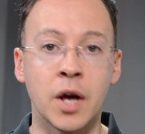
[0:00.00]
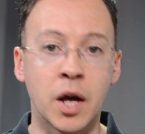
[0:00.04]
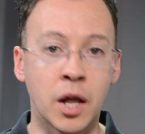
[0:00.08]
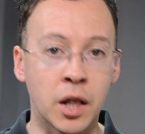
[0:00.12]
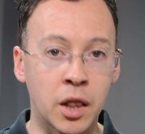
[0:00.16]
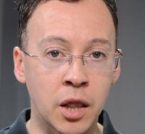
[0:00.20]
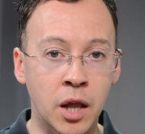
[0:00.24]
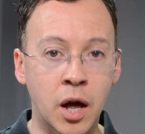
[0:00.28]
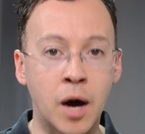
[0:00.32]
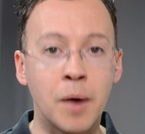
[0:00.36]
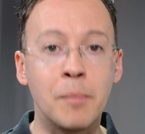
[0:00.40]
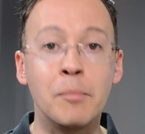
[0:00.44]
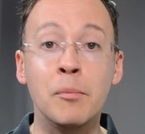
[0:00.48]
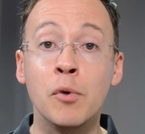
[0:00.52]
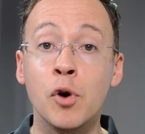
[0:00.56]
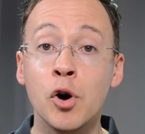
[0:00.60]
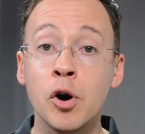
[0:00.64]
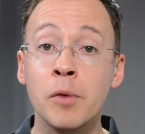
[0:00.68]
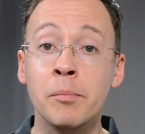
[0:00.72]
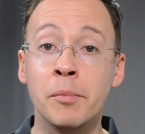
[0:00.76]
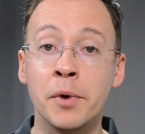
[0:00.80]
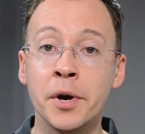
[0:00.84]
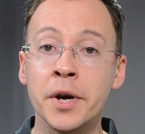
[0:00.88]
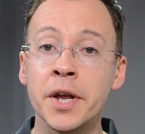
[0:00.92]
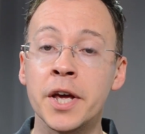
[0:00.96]
a lot
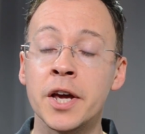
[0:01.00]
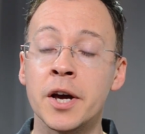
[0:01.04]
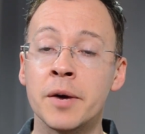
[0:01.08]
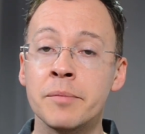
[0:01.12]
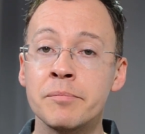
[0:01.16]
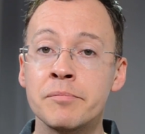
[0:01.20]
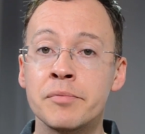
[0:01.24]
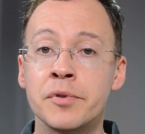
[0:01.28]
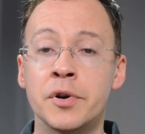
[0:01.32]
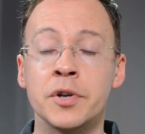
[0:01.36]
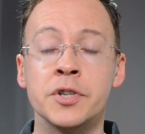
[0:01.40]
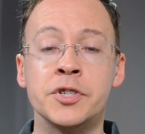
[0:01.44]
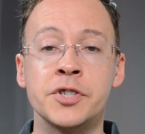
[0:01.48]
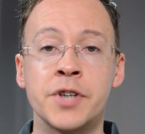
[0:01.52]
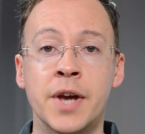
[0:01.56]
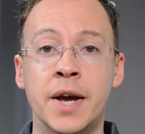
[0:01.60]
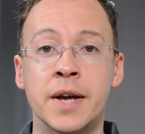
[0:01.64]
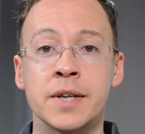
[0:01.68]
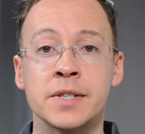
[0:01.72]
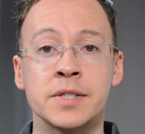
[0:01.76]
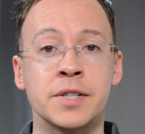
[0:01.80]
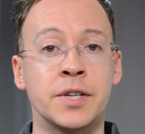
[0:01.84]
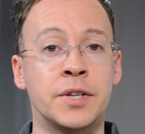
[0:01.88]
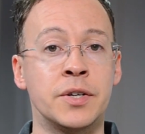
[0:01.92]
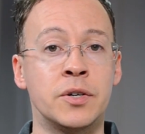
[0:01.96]
more money on
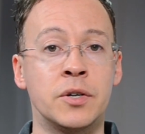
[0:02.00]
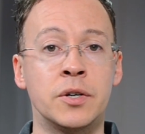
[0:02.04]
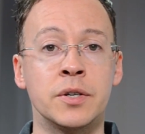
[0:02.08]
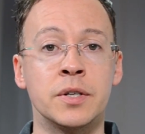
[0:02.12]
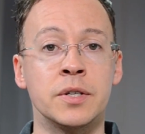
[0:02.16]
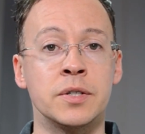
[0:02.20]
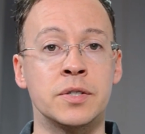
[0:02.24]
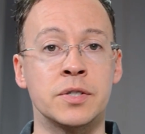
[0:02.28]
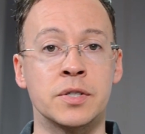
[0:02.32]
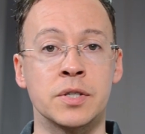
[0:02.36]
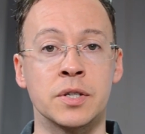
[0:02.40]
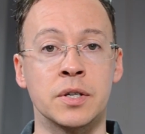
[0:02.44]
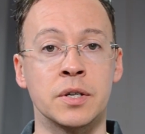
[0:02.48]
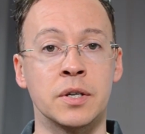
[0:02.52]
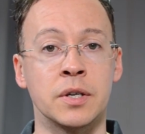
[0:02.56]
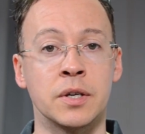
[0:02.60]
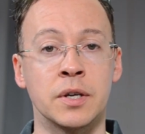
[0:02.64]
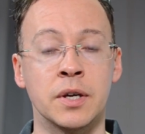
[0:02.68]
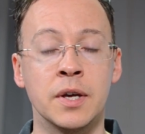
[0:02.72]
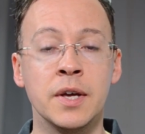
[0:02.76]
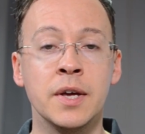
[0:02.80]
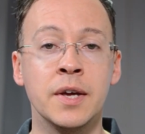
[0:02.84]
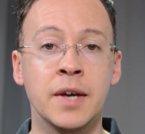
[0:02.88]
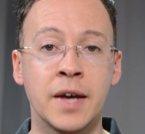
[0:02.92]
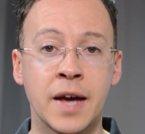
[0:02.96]
projects in order to
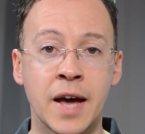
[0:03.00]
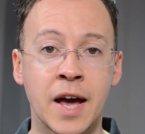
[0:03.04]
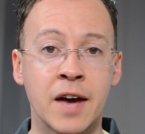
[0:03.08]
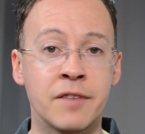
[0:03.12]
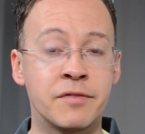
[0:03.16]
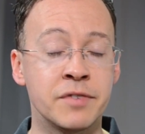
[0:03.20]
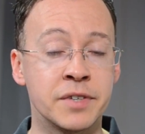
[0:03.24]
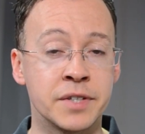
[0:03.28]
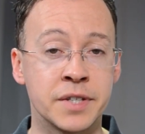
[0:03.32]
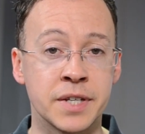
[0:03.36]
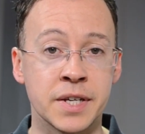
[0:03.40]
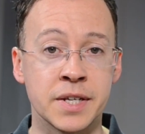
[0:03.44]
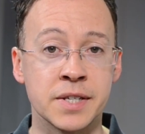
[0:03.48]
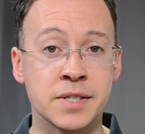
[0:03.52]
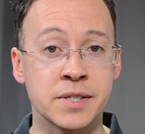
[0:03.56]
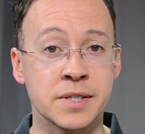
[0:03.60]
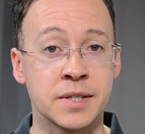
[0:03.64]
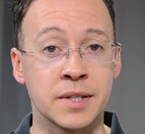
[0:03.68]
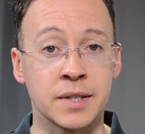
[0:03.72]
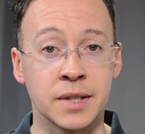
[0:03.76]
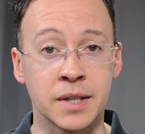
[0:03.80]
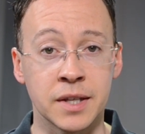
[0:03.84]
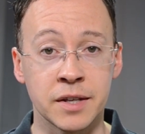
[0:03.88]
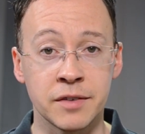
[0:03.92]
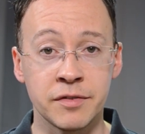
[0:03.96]
have a
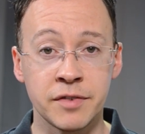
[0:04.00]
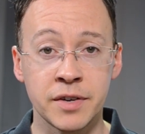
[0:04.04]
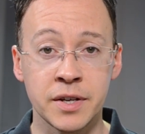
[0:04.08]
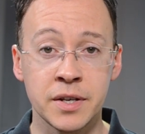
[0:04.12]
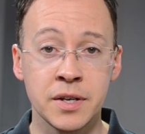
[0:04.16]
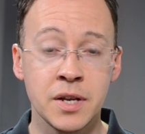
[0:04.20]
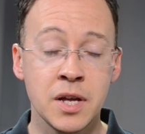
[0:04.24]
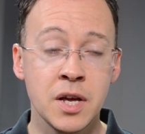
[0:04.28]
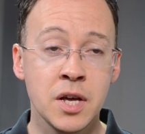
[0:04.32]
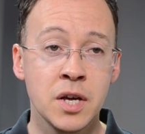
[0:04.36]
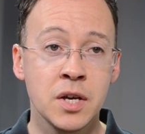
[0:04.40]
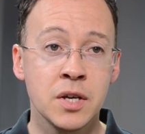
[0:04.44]
decent living.